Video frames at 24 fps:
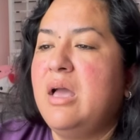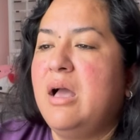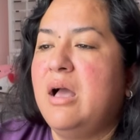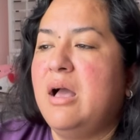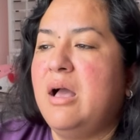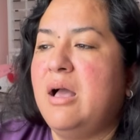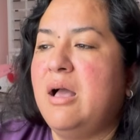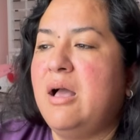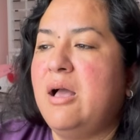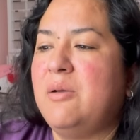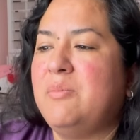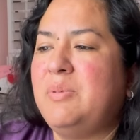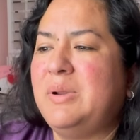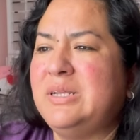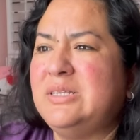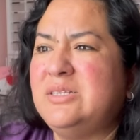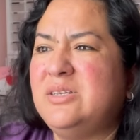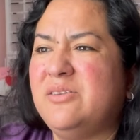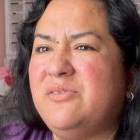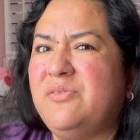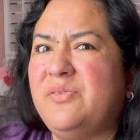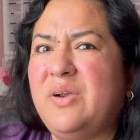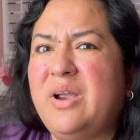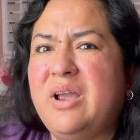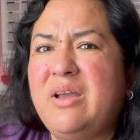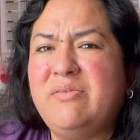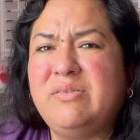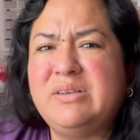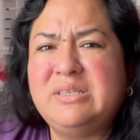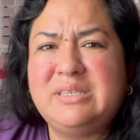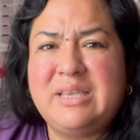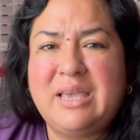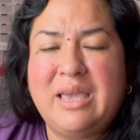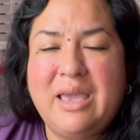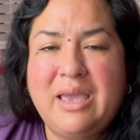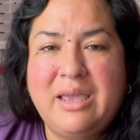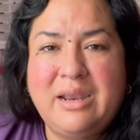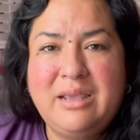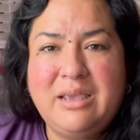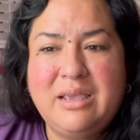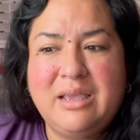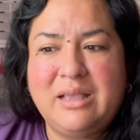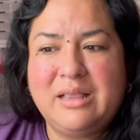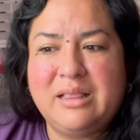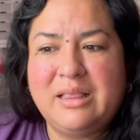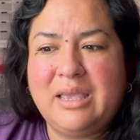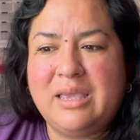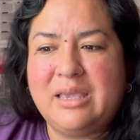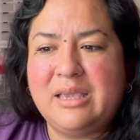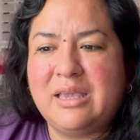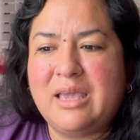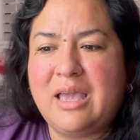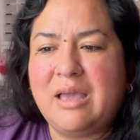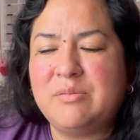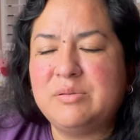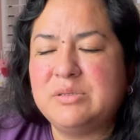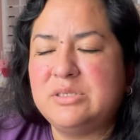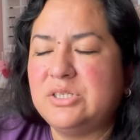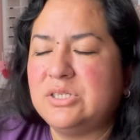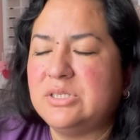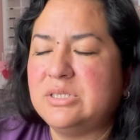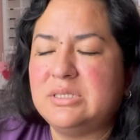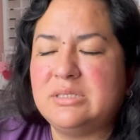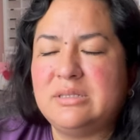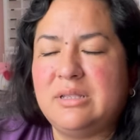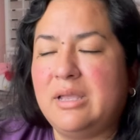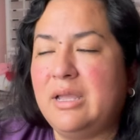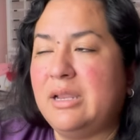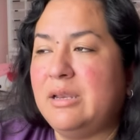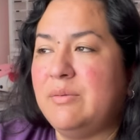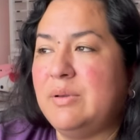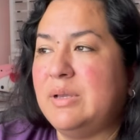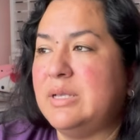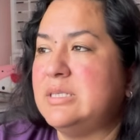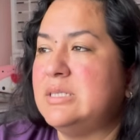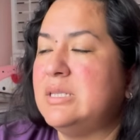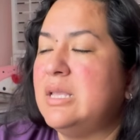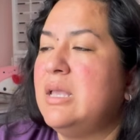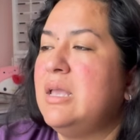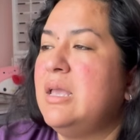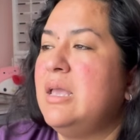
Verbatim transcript: but it took forever to edit. Like I was just, anyways,